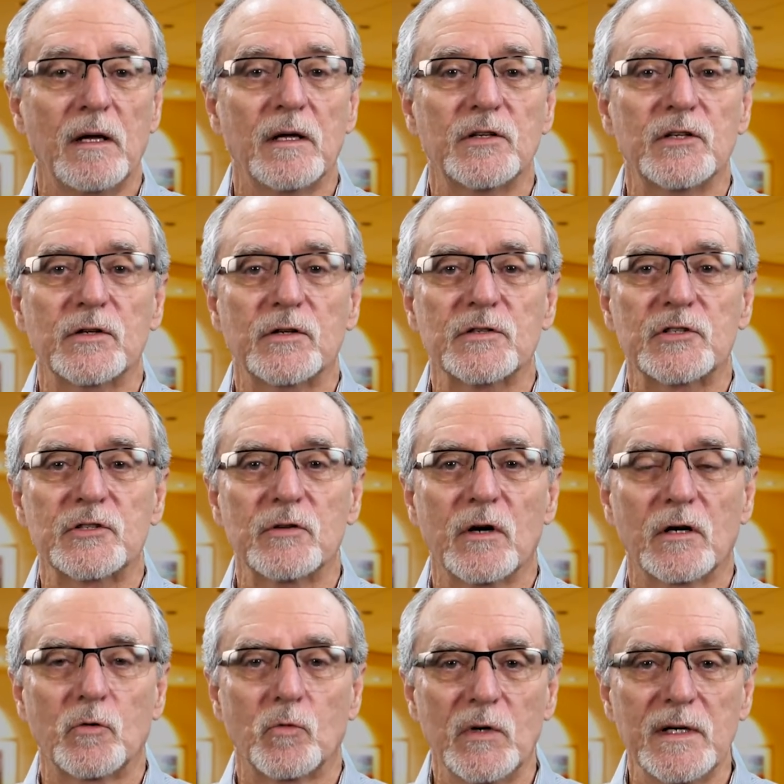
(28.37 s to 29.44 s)
to
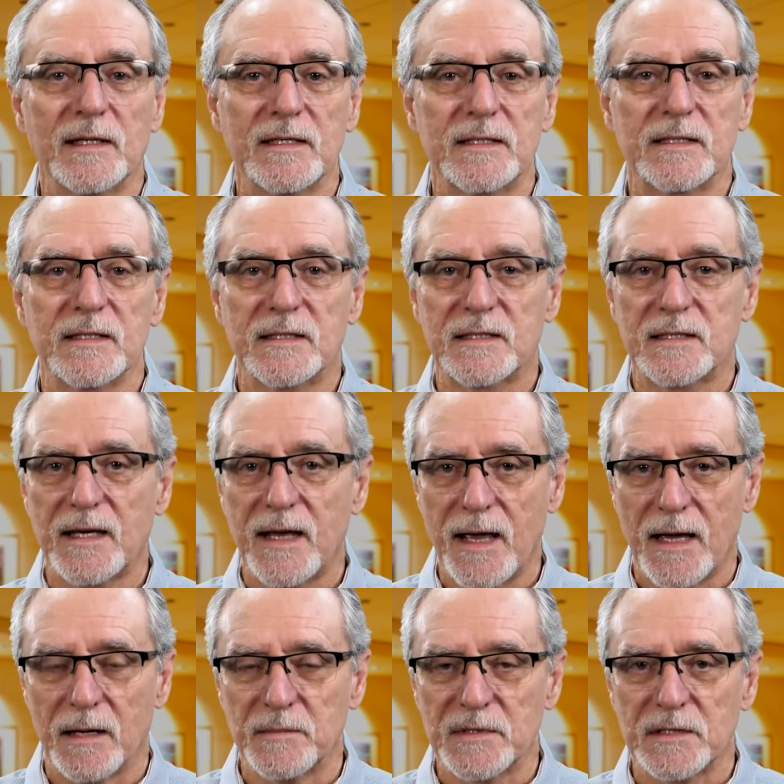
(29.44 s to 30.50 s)
construct realistic
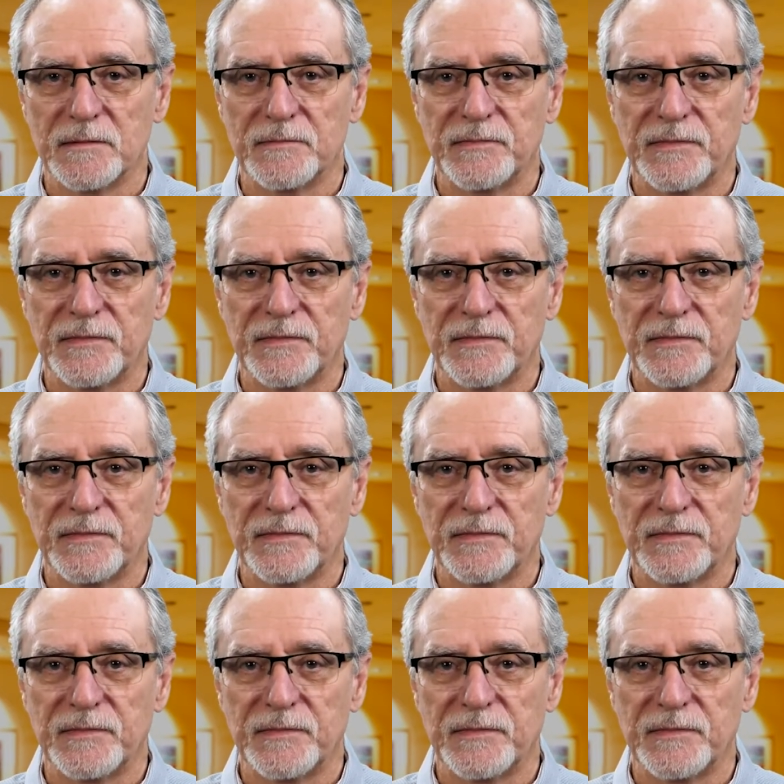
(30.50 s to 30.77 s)
scams.